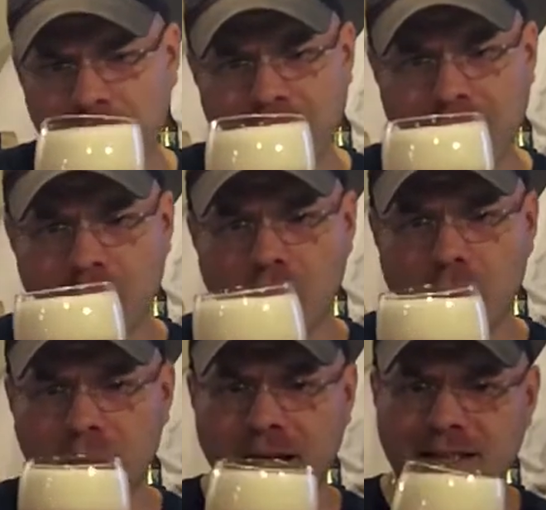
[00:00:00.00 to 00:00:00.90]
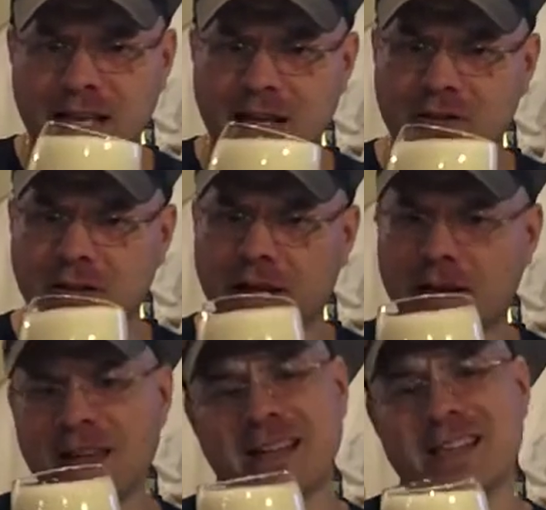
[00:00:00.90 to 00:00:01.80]
bit of alcohol legs, actually.
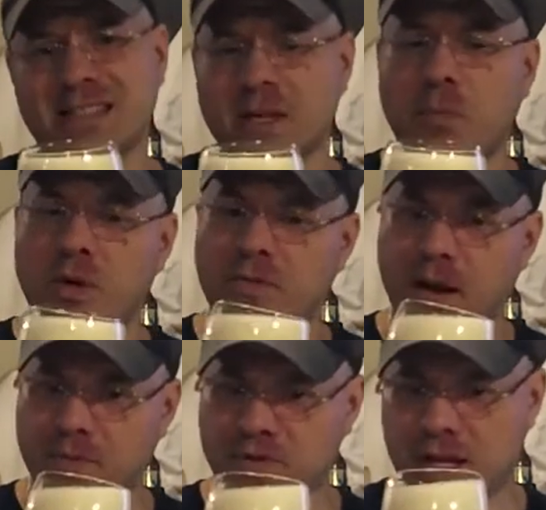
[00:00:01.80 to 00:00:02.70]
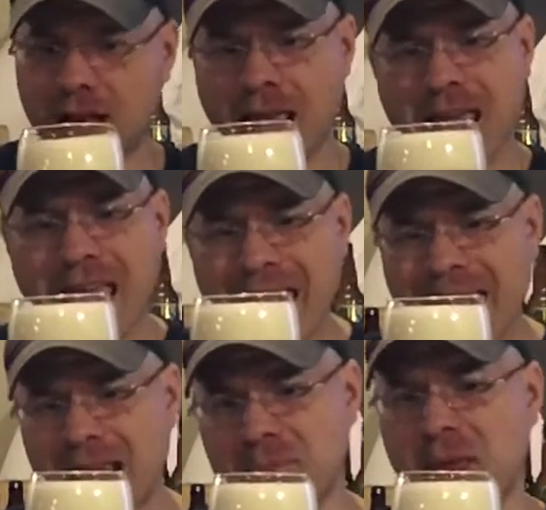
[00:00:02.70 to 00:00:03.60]
It is 6.5%,
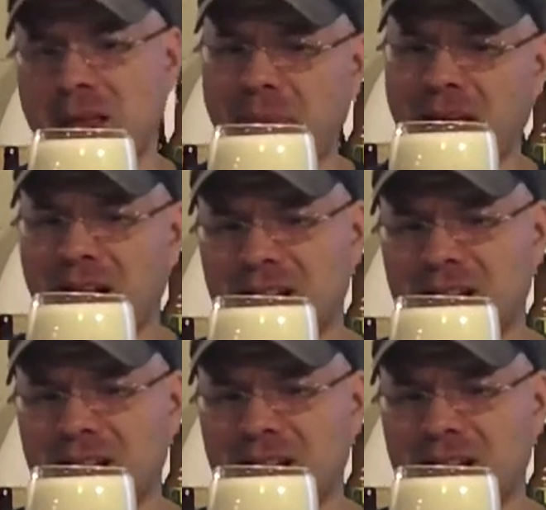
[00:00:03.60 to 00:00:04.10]
and maybe a